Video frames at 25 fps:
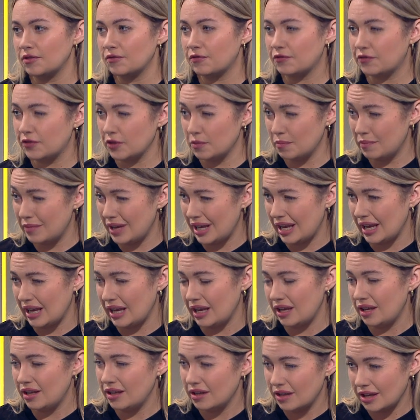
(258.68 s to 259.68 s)
for
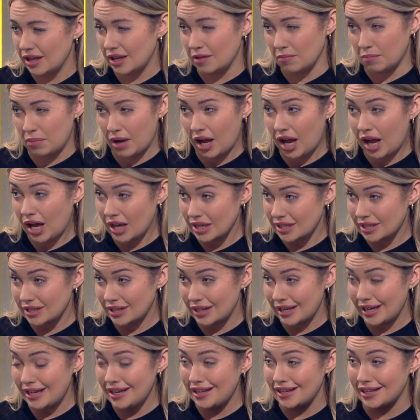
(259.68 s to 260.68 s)
me,
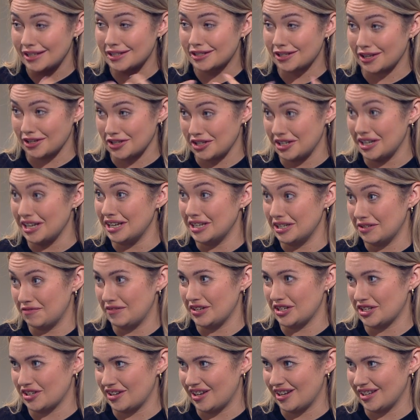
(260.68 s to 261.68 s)
personally, it's such an
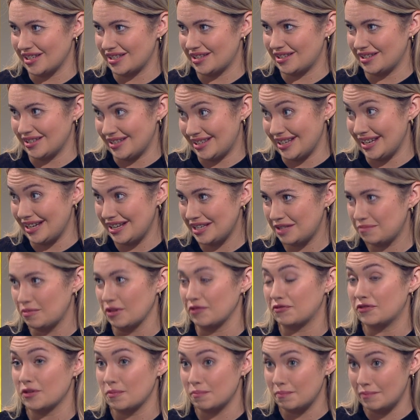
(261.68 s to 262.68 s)
individualised disease, but
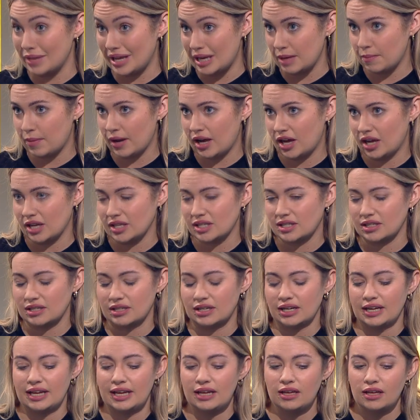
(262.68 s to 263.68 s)
for me
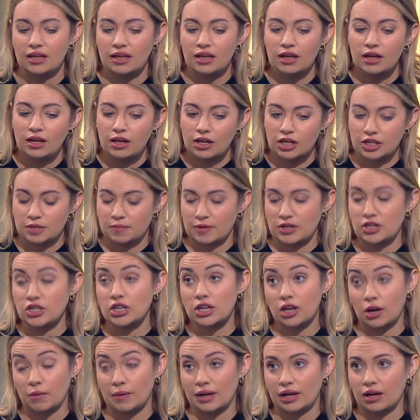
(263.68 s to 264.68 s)
personally, especially
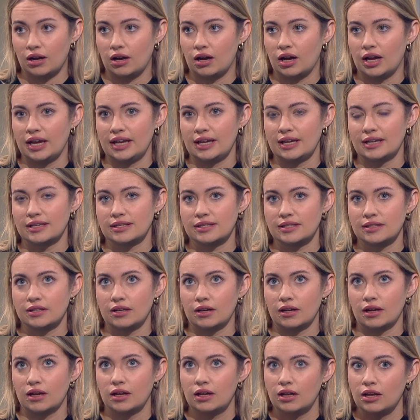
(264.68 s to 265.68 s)
going high, it's
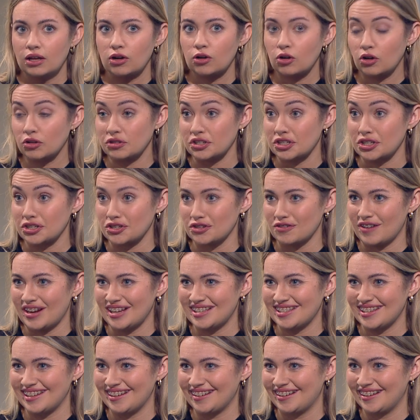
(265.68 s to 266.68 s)
the
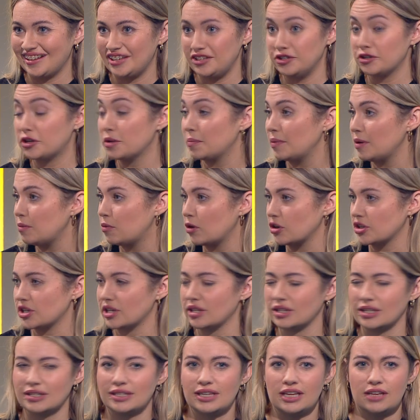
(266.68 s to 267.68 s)
concentrating. You could be watching
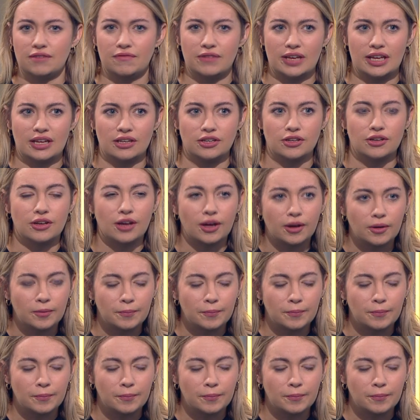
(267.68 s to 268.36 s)
the TV and you go,